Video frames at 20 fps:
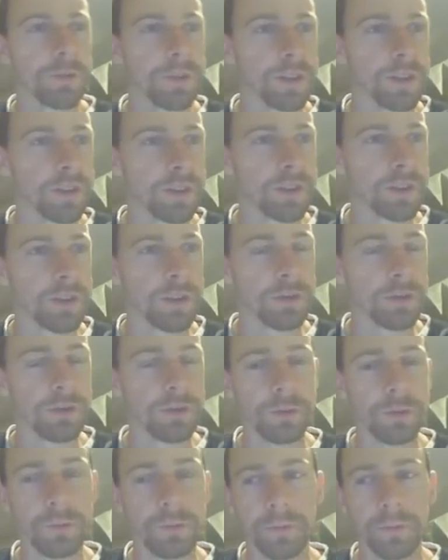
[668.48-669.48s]
Francisco
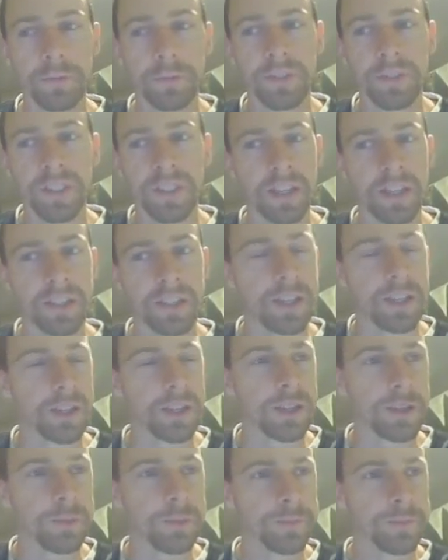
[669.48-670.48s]
sort of
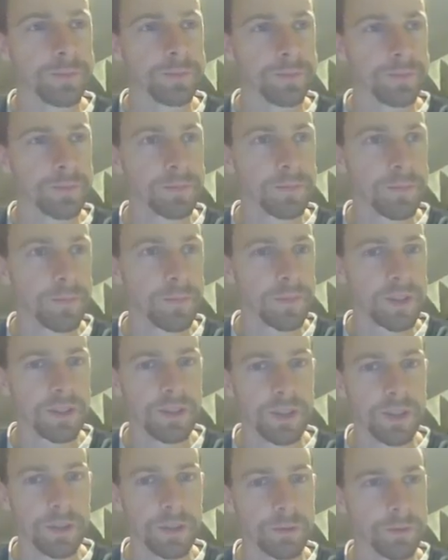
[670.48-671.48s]
psychedelica
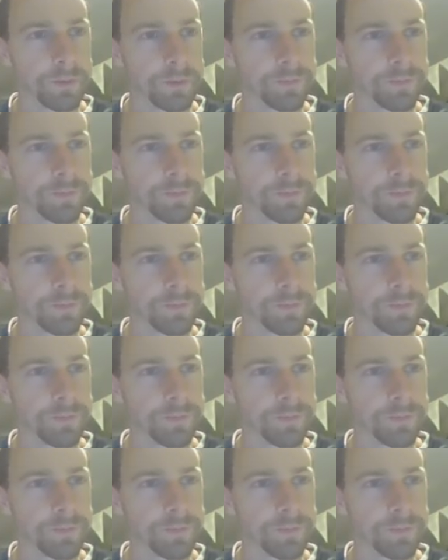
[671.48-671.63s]
stuff.